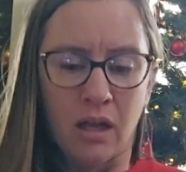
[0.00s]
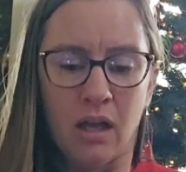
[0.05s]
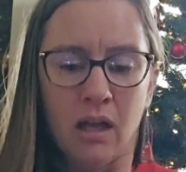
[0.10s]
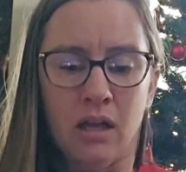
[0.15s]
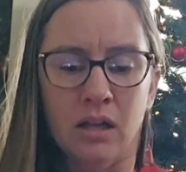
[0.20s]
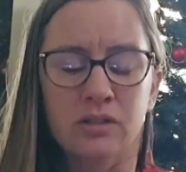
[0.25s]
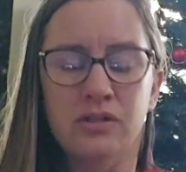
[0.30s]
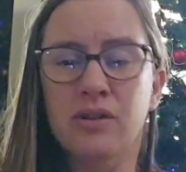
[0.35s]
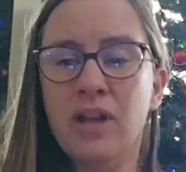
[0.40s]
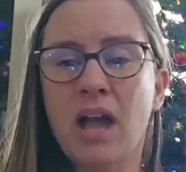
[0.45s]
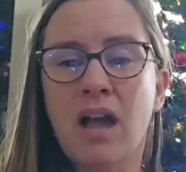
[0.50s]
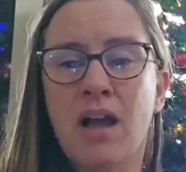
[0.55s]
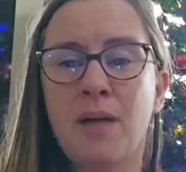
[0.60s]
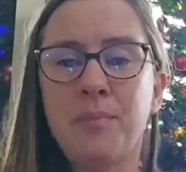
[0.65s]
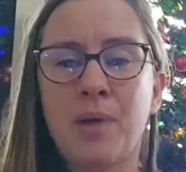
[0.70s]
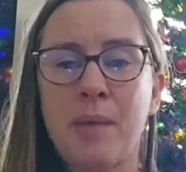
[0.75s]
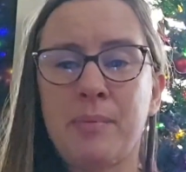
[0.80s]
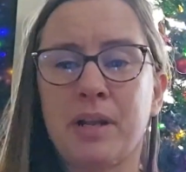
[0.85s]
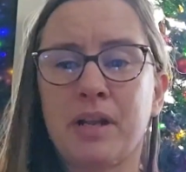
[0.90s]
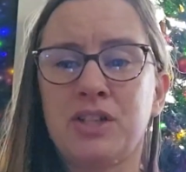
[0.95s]
So yeah, I'm
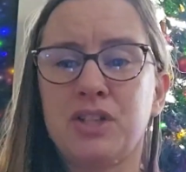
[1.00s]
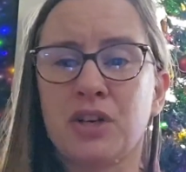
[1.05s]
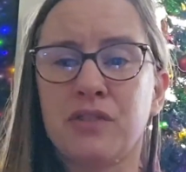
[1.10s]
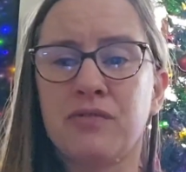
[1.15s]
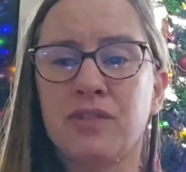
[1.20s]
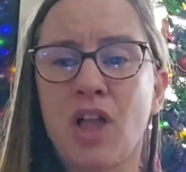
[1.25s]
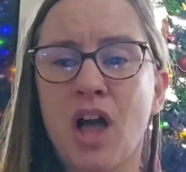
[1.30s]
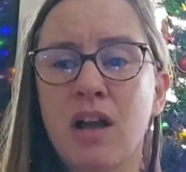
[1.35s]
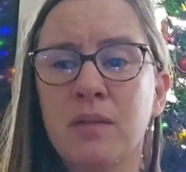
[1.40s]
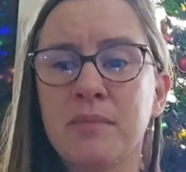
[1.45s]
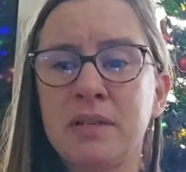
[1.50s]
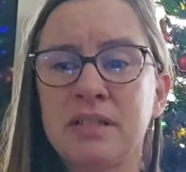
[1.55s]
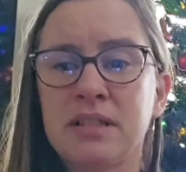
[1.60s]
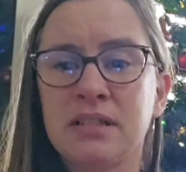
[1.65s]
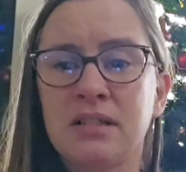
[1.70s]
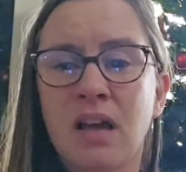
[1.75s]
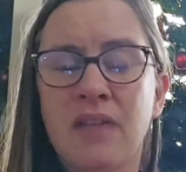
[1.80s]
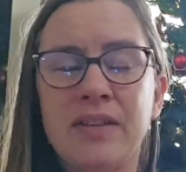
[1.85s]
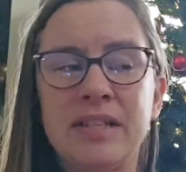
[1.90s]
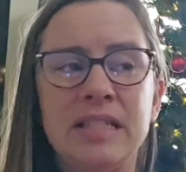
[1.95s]
probably going to turn Vlogmas
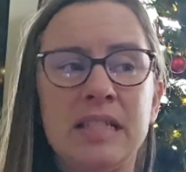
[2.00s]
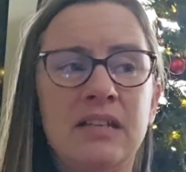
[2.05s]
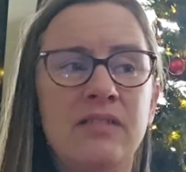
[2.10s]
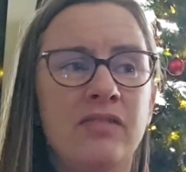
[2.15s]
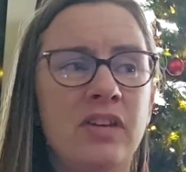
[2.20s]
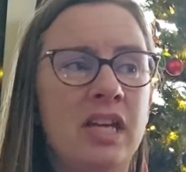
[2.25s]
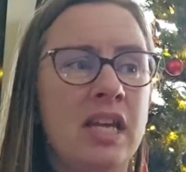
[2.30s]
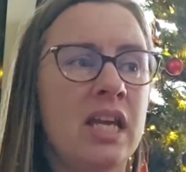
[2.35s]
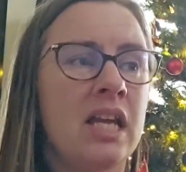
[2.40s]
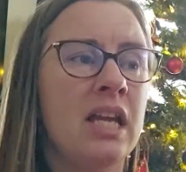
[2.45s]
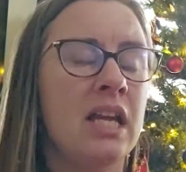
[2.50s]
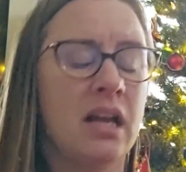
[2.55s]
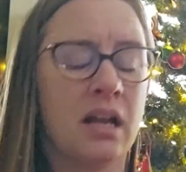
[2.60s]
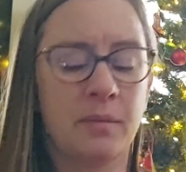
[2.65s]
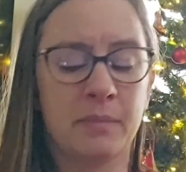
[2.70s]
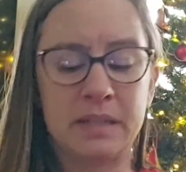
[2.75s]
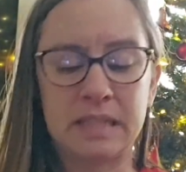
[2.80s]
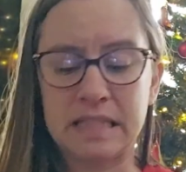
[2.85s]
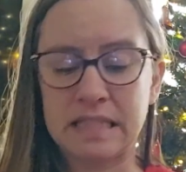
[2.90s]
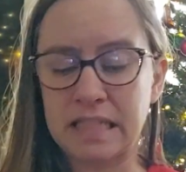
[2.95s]
on the TV, and I'm
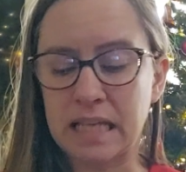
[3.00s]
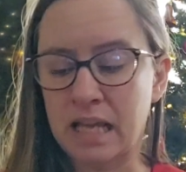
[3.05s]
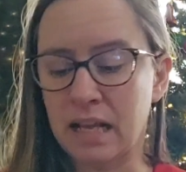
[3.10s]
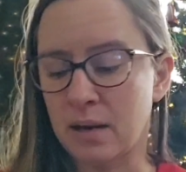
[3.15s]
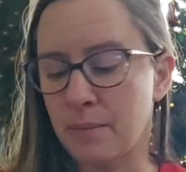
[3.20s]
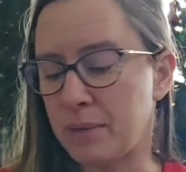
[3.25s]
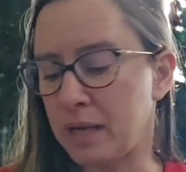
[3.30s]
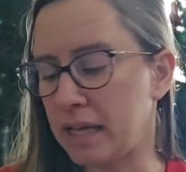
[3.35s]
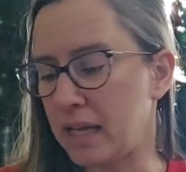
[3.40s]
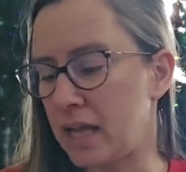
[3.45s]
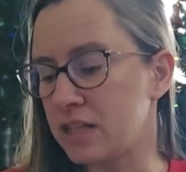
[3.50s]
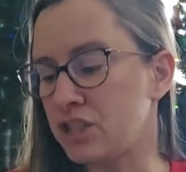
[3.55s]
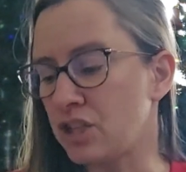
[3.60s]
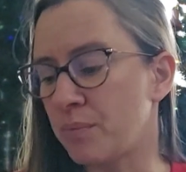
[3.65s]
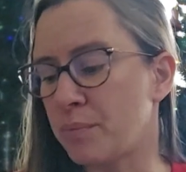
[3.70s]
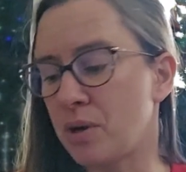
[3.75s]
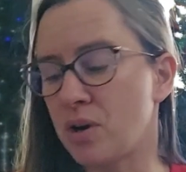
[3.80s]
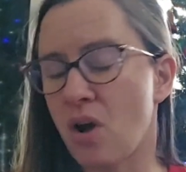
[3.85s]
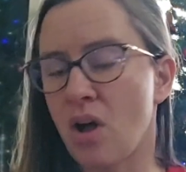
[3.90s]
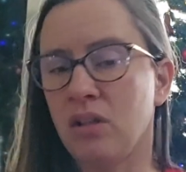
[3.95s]
going to sit and I'm going to catch up
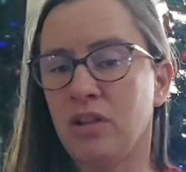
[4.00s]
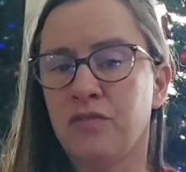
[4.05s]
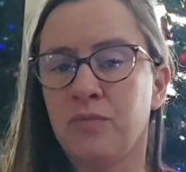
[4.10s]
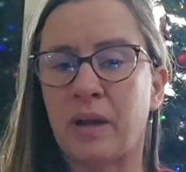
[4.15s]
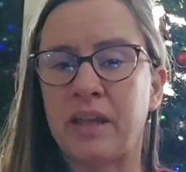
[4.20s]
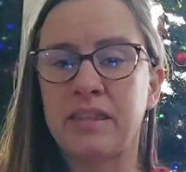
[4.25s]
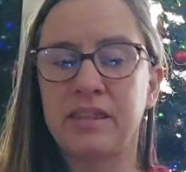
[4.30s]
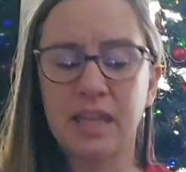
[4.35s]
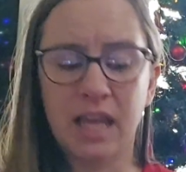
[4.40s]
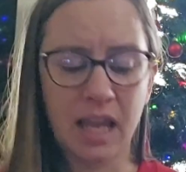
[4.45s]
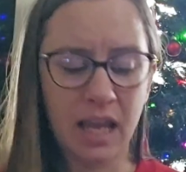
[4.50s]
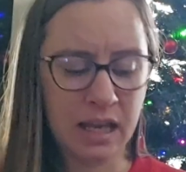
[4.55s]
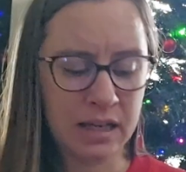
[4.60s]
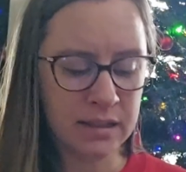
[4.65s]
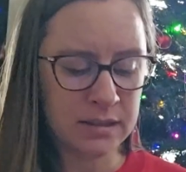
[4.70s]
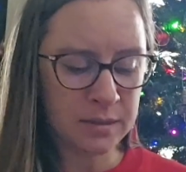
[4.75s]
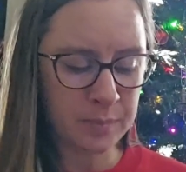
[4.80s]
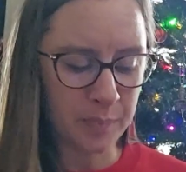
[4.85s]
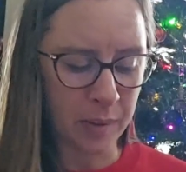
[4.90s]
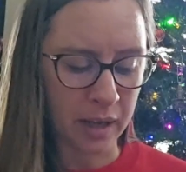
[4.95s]
on all of my
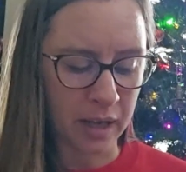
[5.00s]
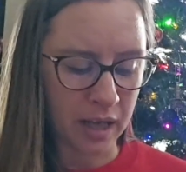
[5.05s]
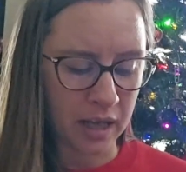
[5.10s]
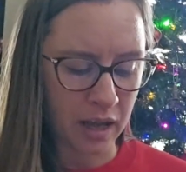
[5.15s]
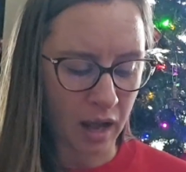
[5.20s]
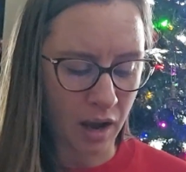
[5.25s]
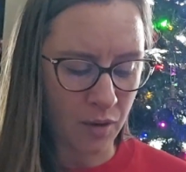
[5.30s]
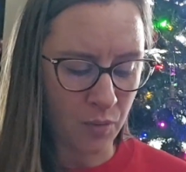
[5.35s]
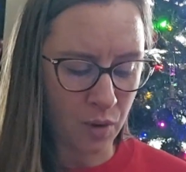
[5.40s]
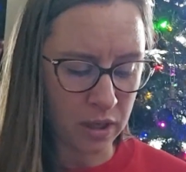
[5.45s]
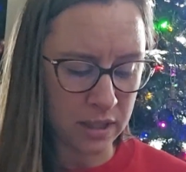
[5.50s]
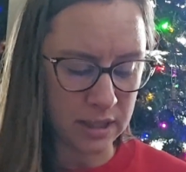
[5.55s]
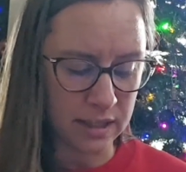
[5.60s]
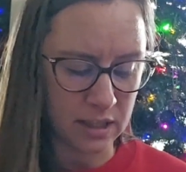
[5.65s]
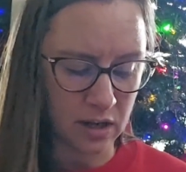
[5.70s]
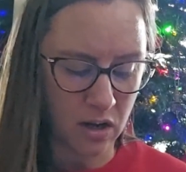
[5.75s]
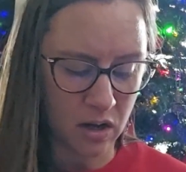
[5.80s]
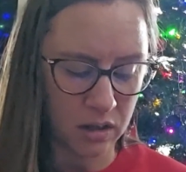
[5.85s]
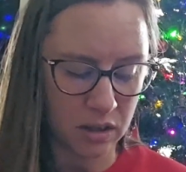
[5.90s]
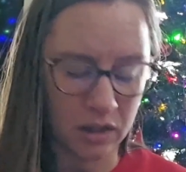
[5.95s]
things, but I wanted to
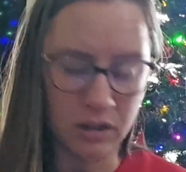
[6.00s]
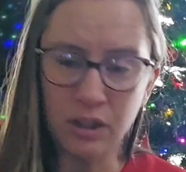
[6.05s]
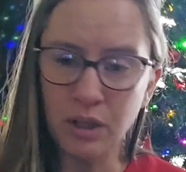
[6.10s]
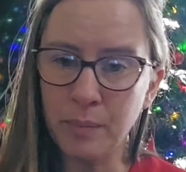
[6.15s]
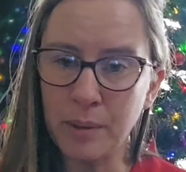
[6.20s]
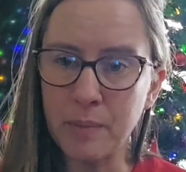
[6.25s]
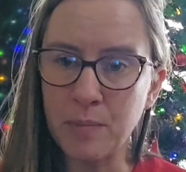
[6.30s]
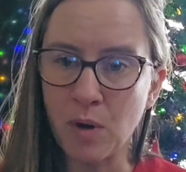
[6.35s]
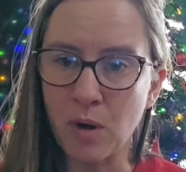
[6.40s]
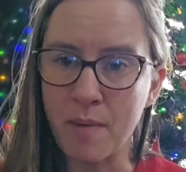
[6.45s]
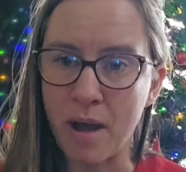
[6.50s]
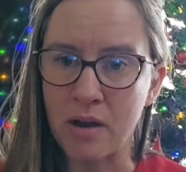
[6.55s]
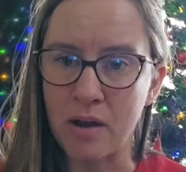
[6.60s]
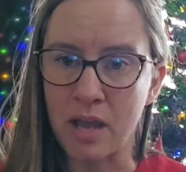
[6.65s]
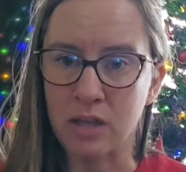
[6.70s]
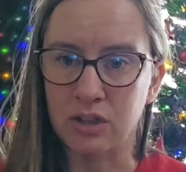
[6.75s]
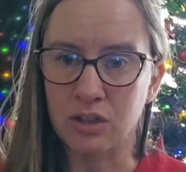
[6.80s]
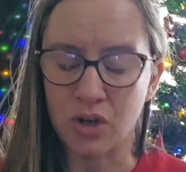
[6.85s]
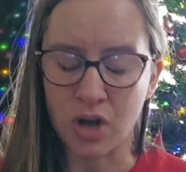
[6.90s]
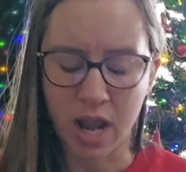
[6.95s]
talk a little bit more about
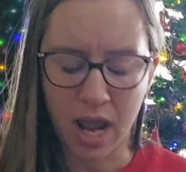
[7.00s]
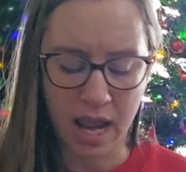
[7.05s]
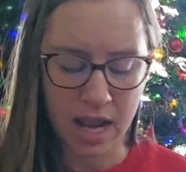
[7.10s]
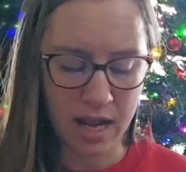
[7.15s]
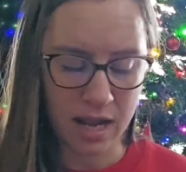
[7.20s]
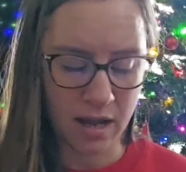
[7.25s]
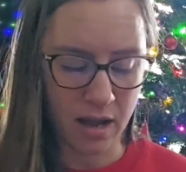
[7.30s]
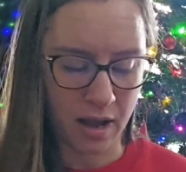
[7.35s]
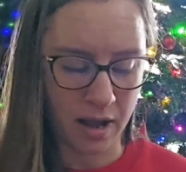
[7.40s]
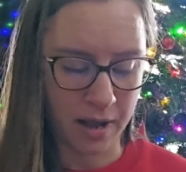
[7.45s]
yesterday.